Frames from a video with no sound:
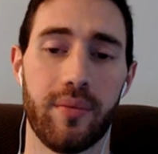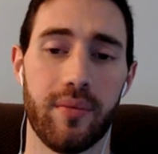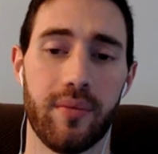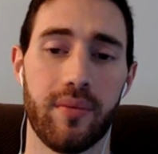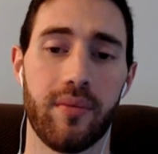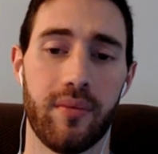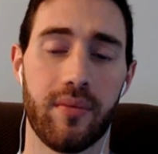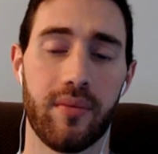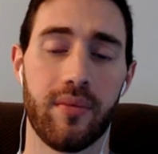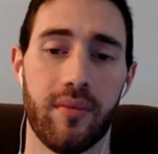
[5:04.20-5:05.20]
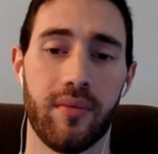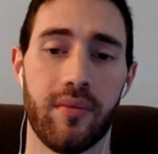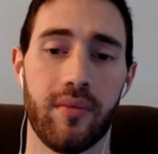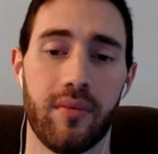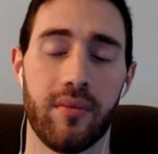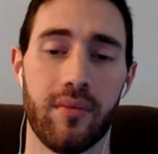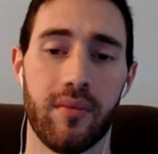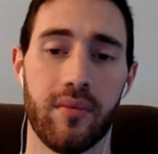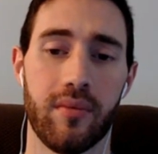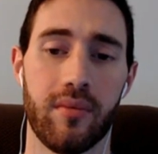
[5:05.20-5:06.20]

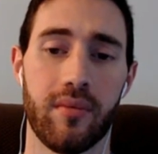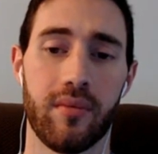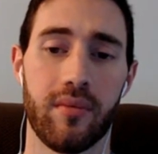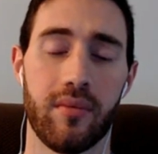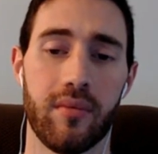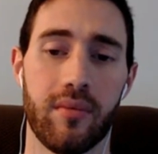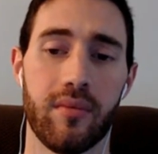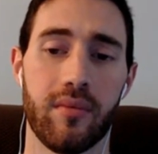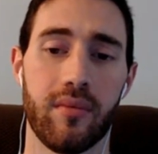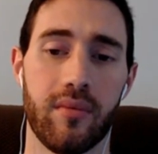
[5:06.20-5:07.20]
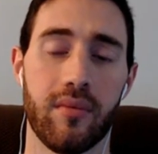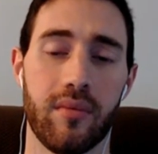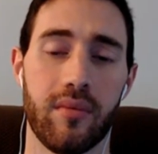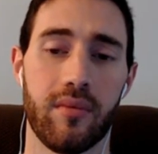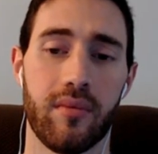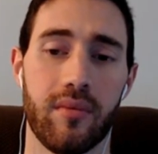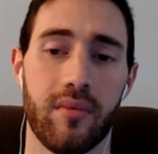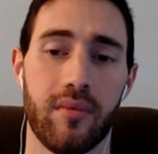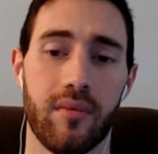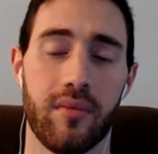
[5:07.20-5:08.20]

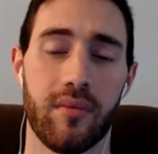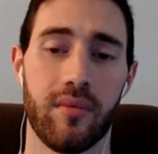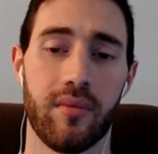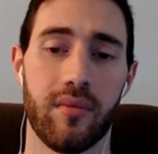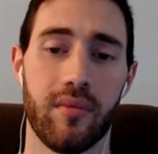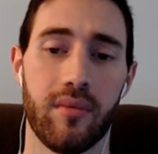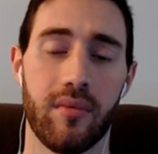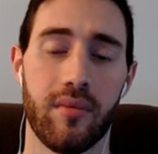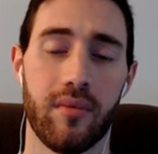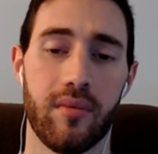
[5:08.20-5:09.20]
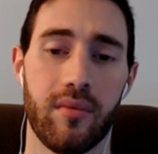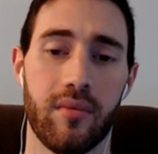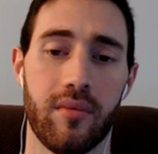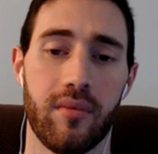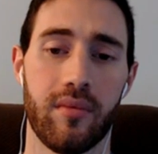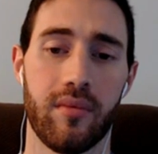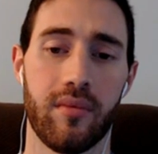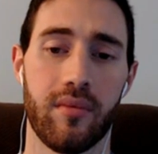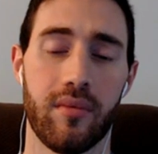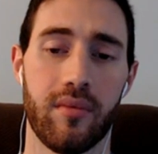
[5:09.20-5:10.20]

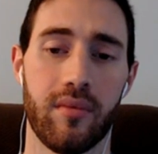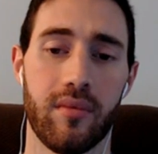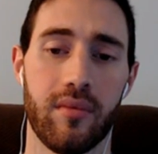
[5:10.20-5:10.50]
(silent)